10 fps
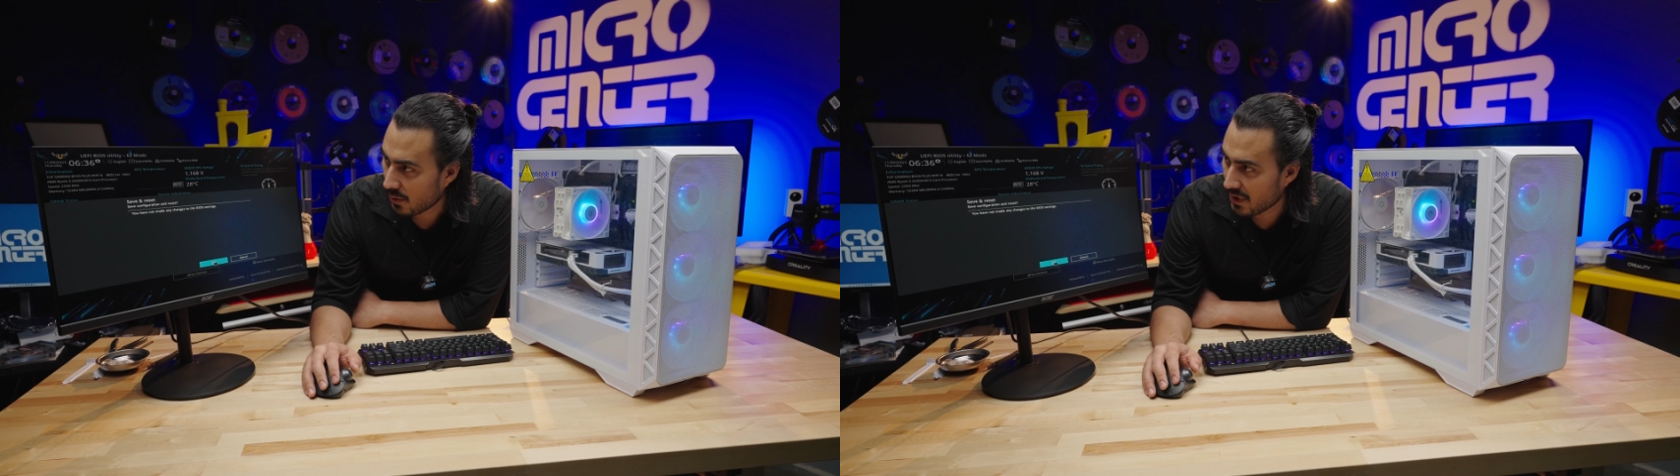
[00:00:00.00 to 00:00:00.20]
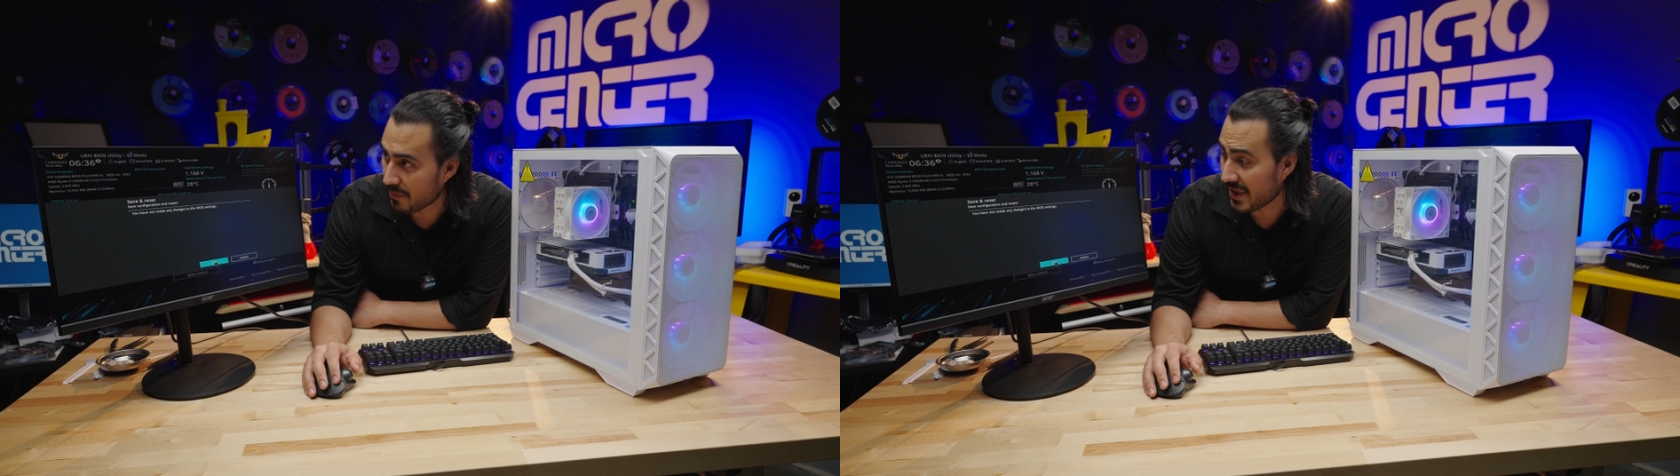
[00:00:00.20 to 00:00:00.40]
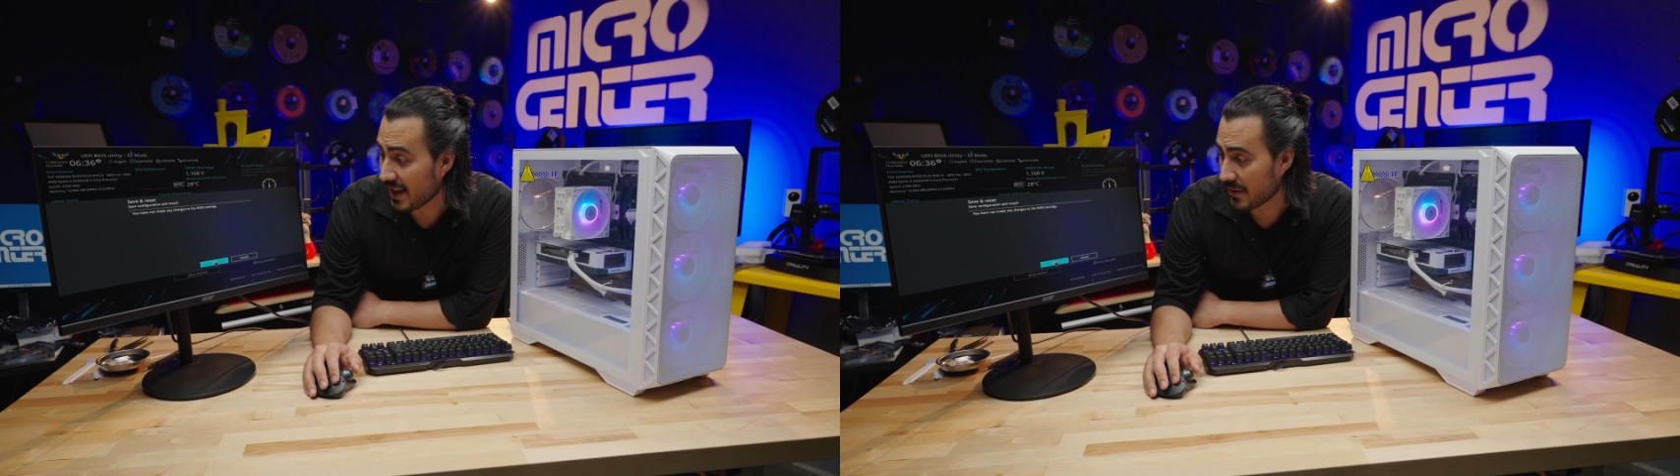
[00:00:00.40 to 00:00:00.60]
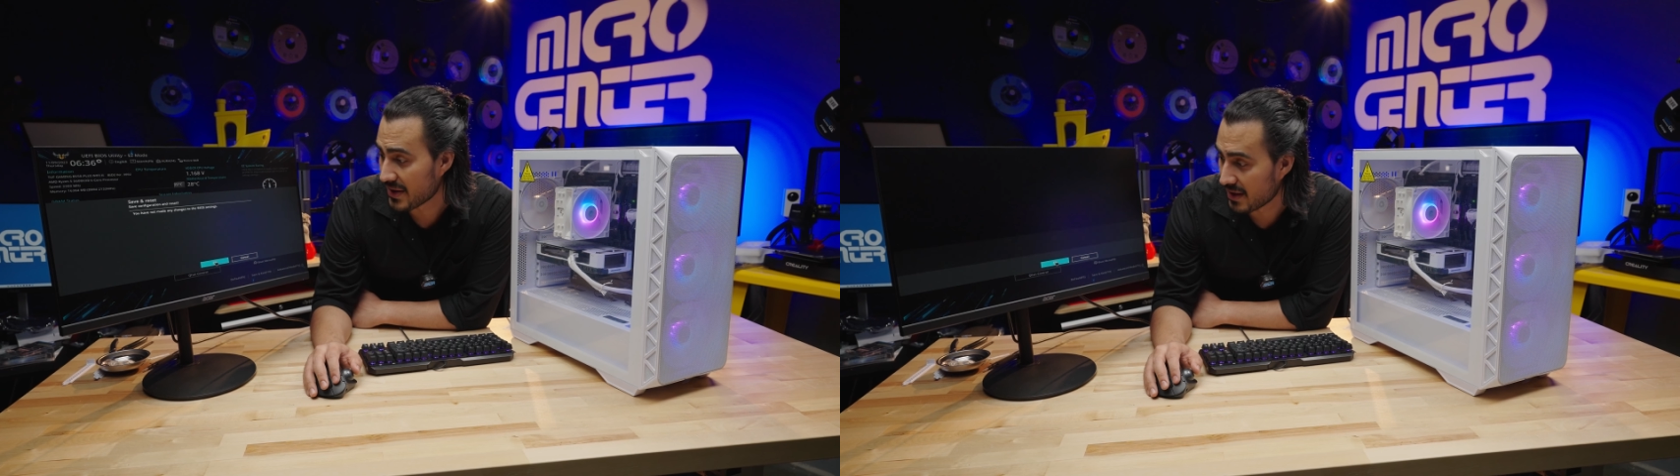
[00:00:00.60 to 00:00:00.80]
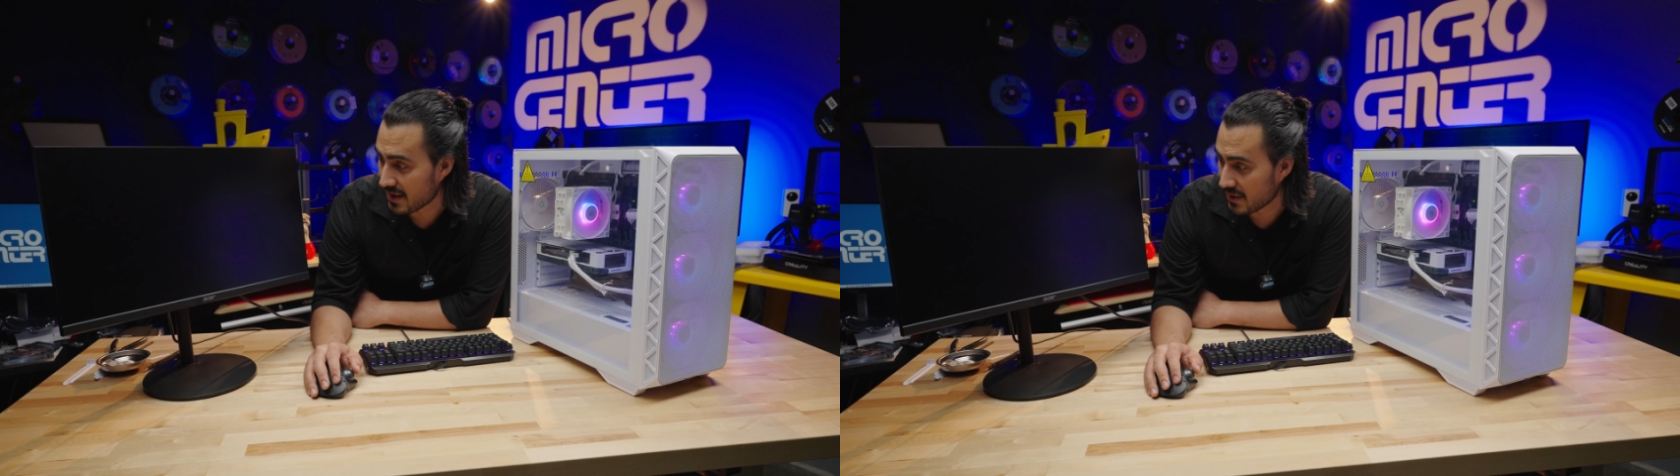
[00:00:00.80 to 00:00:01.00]
what the
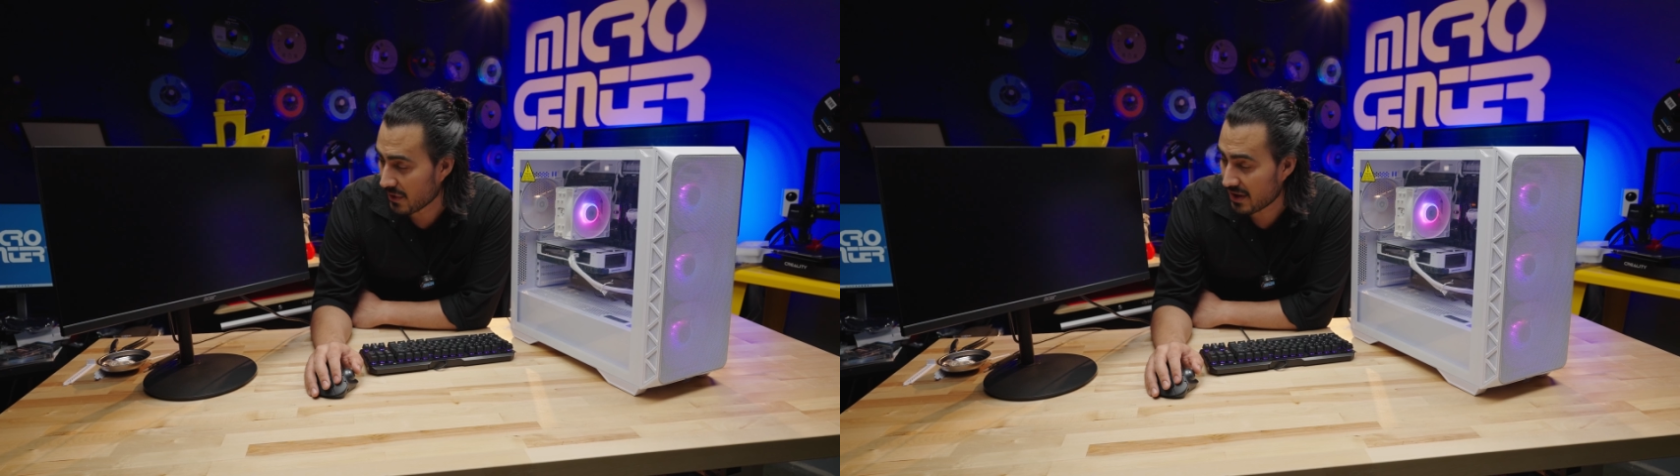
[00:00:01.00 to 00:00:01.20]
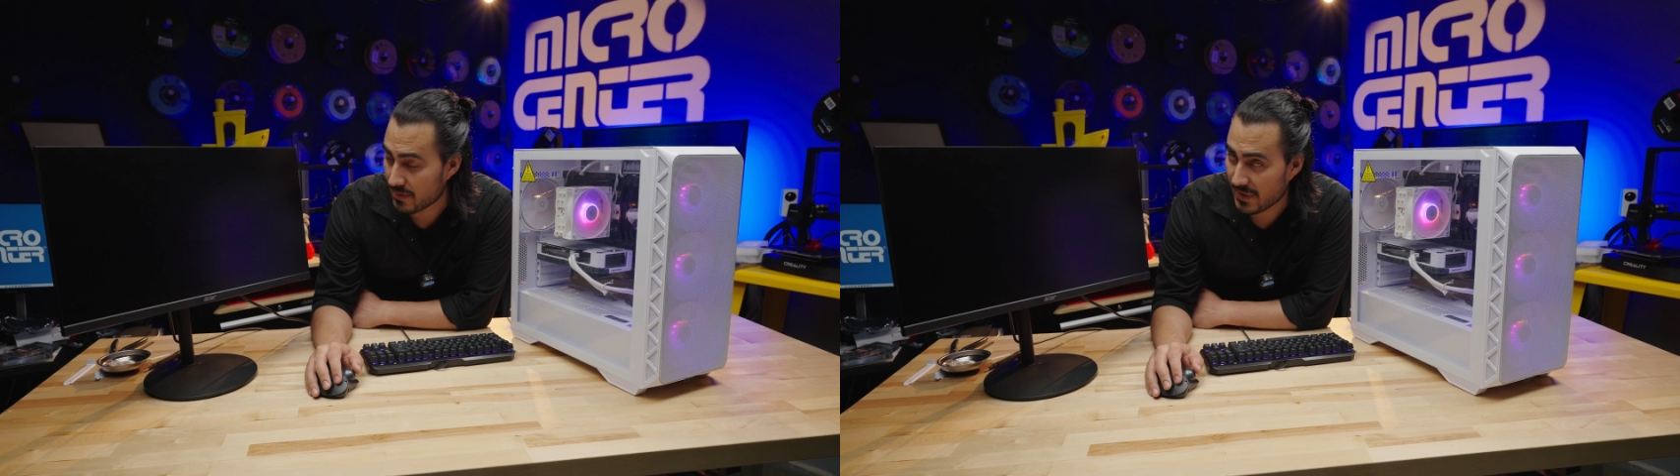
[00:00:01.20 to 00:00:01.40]
BIOS is and what these